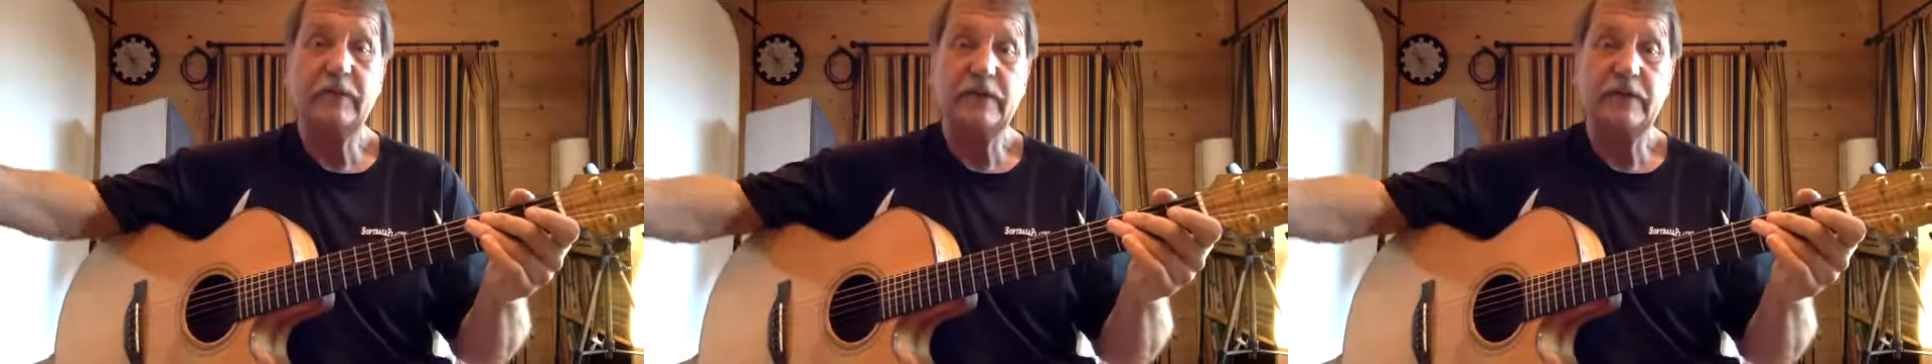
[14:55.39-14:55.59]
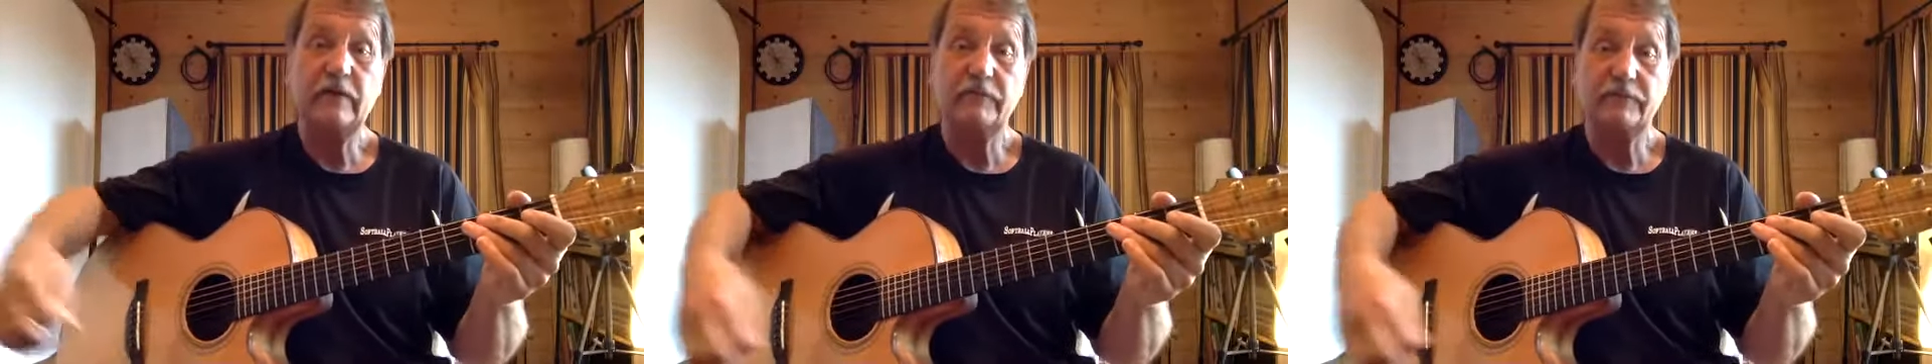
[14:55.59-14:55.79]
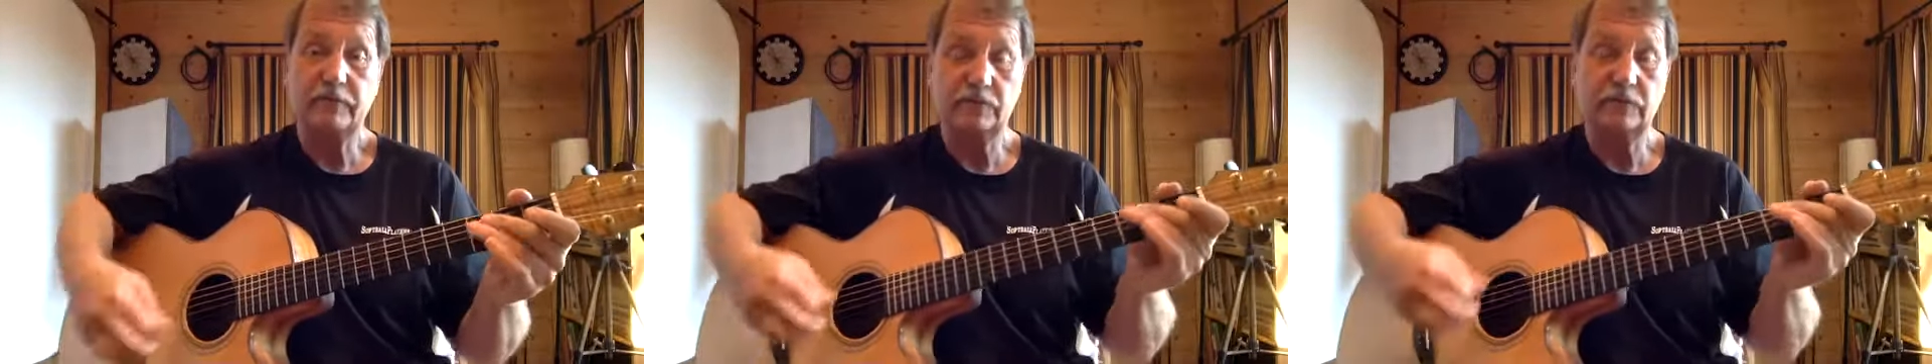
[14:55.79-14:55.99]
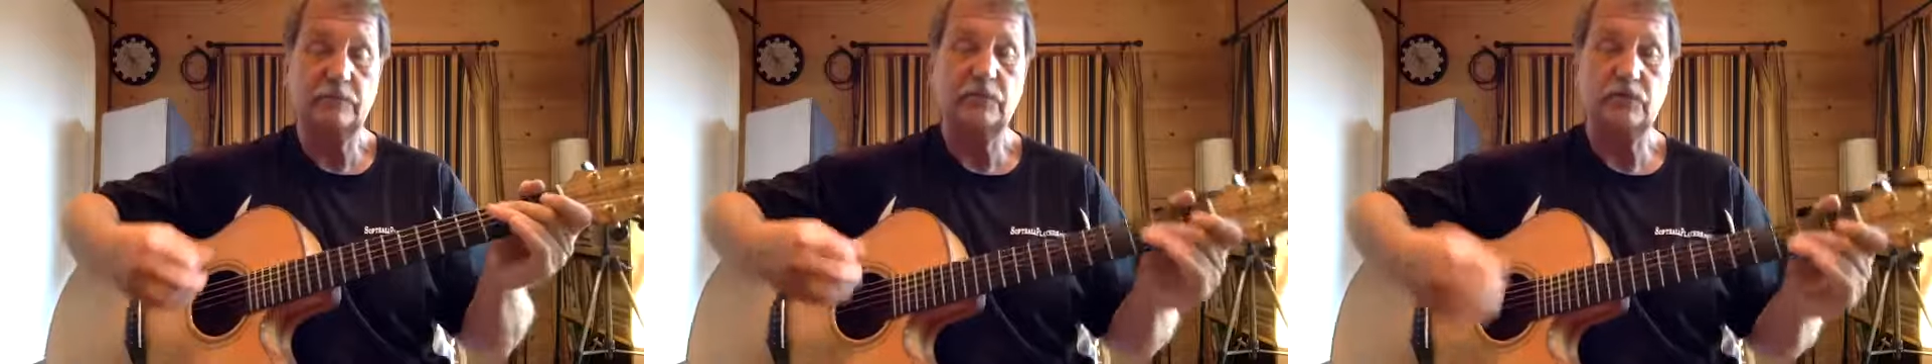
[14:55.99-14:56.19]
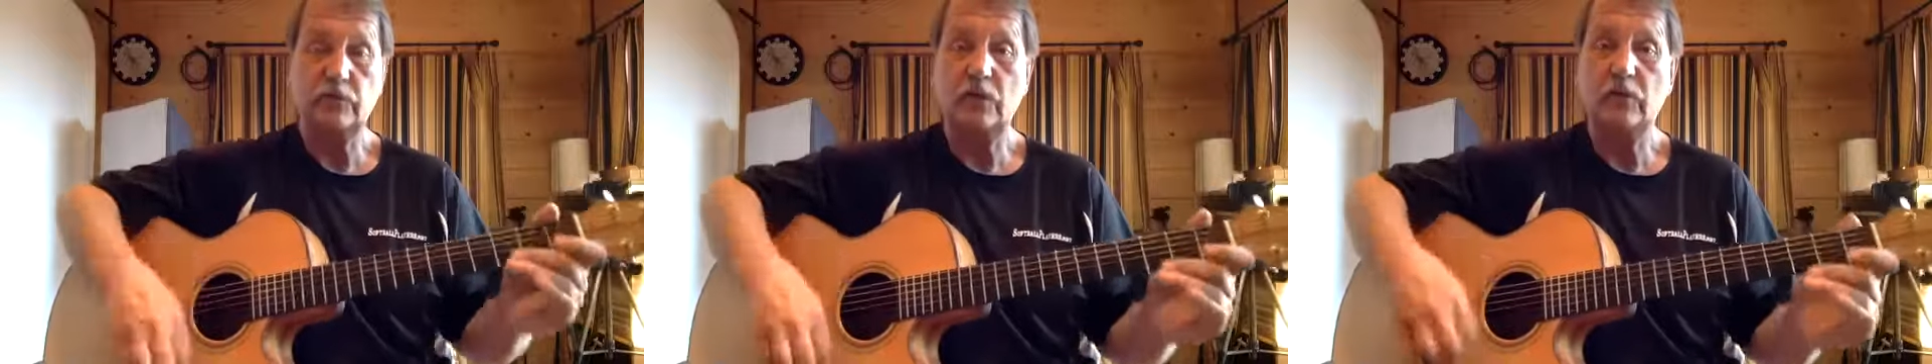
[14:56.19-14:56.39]
in there for some
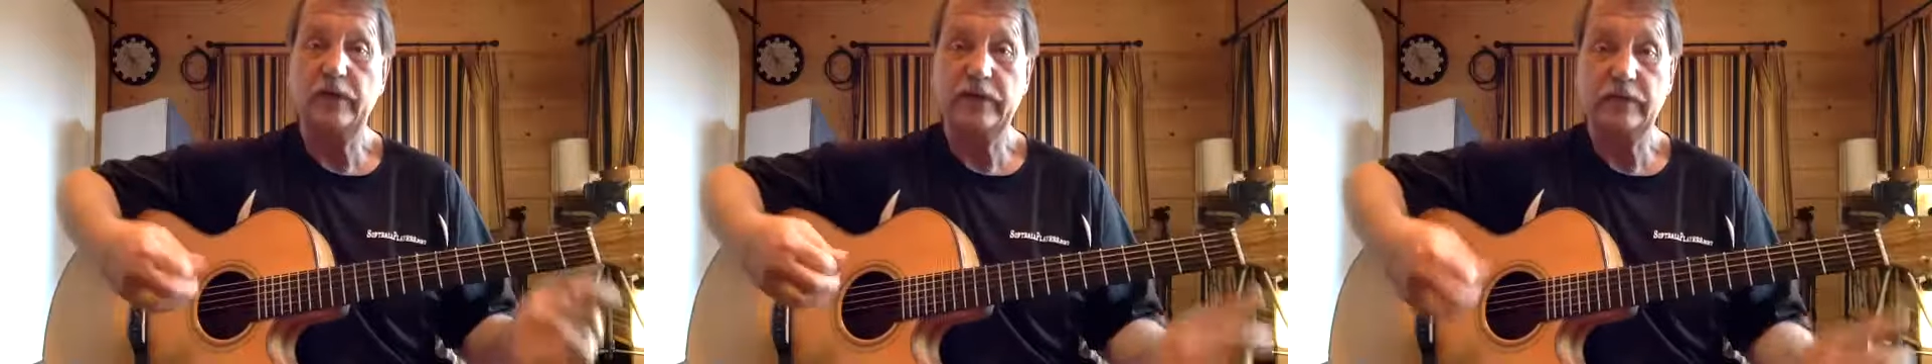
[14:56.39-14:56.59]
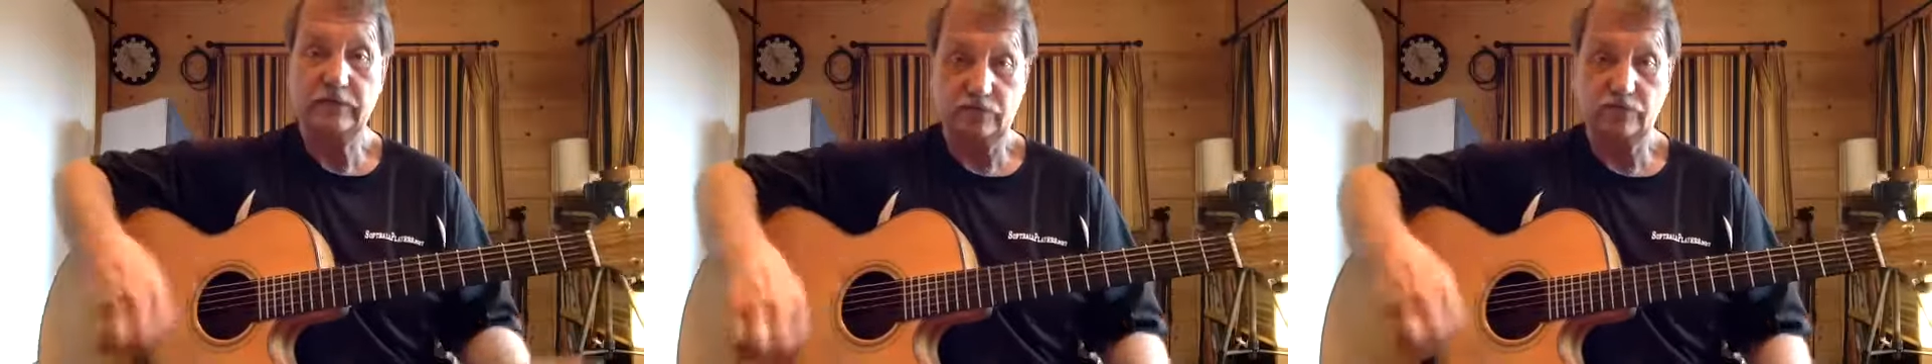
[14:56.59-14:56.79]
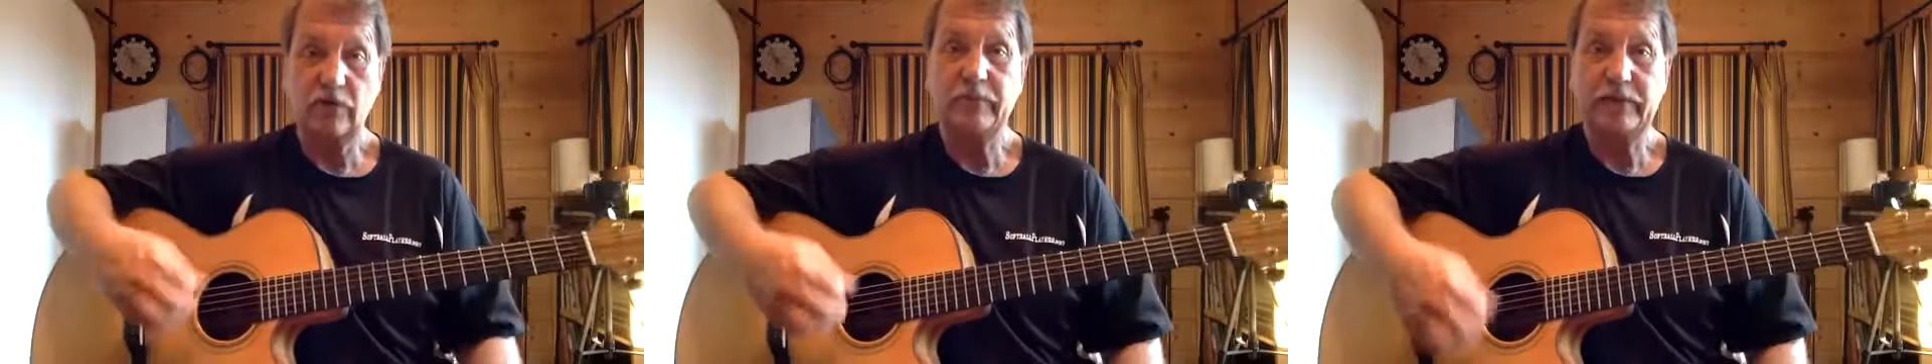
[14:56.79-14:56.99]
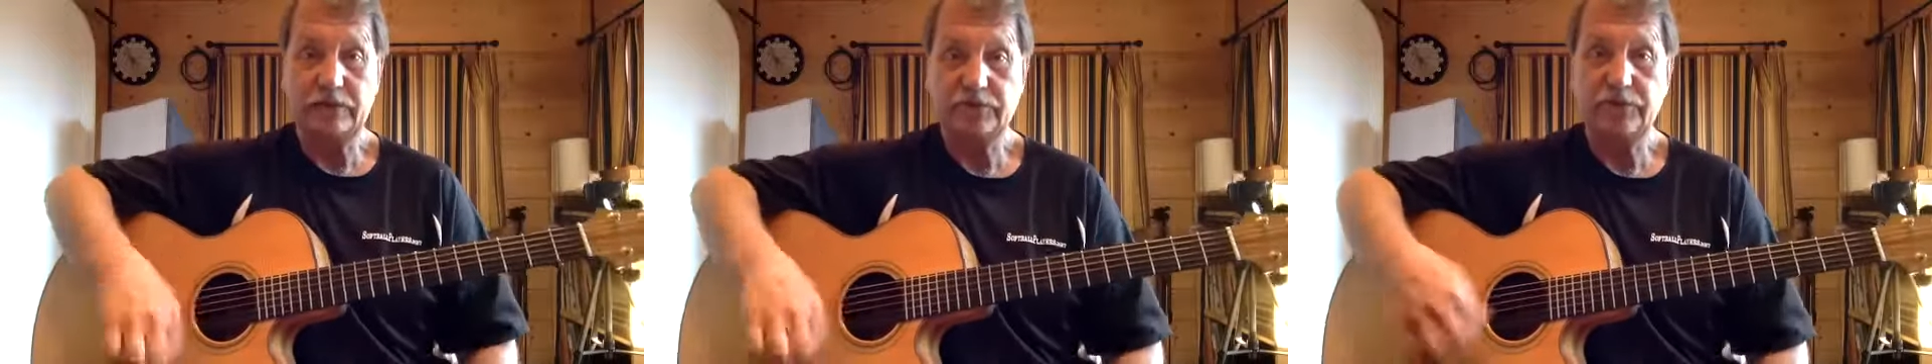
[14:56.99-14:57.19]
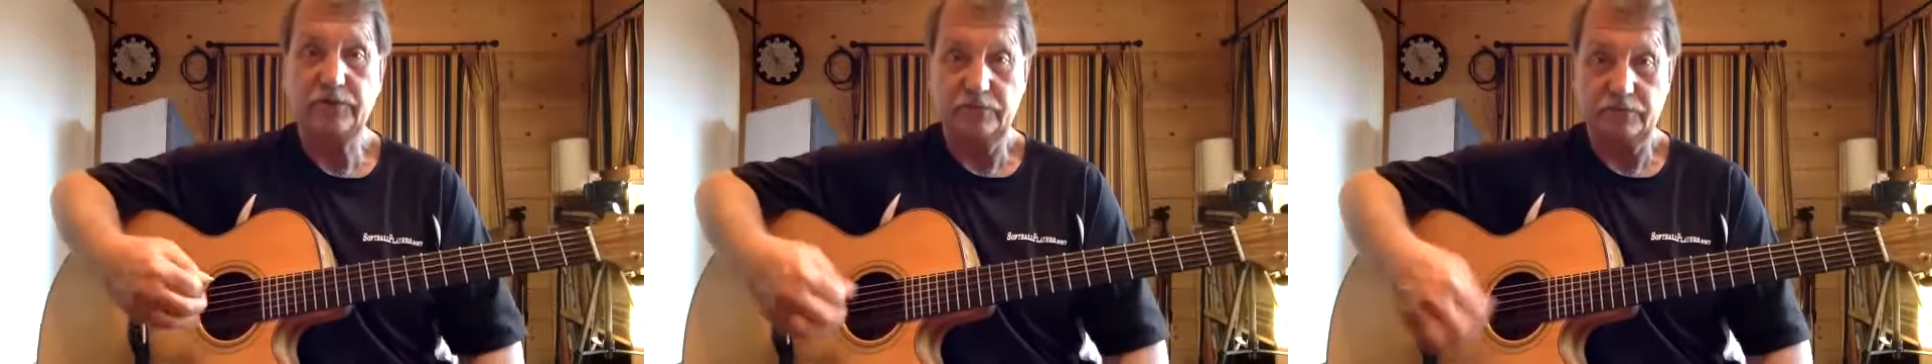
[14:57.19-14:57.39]
droning strumming
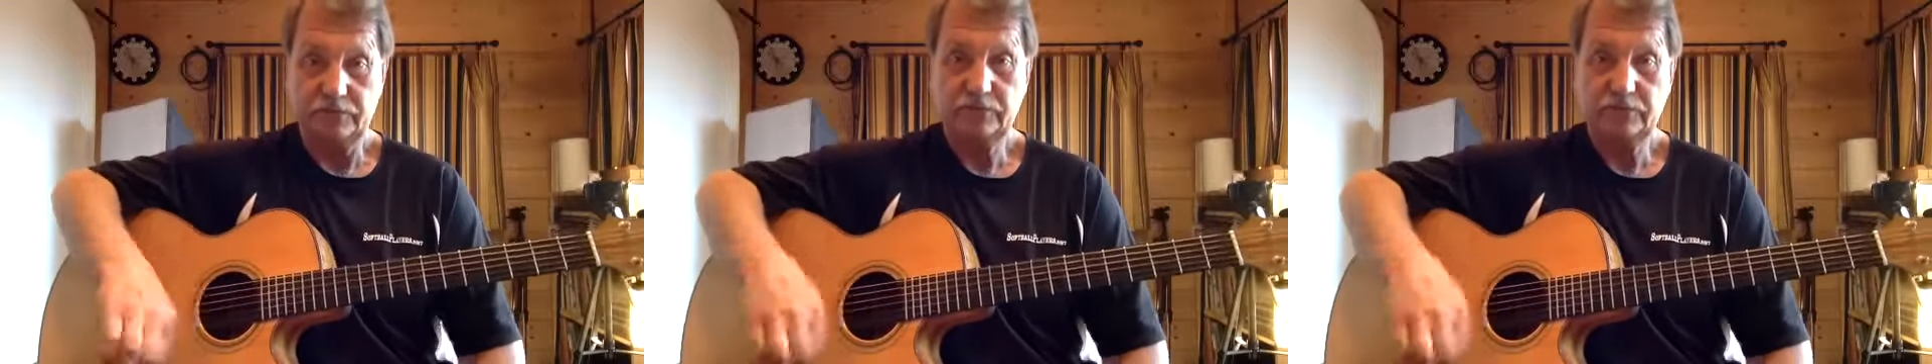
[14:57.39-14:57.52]
too.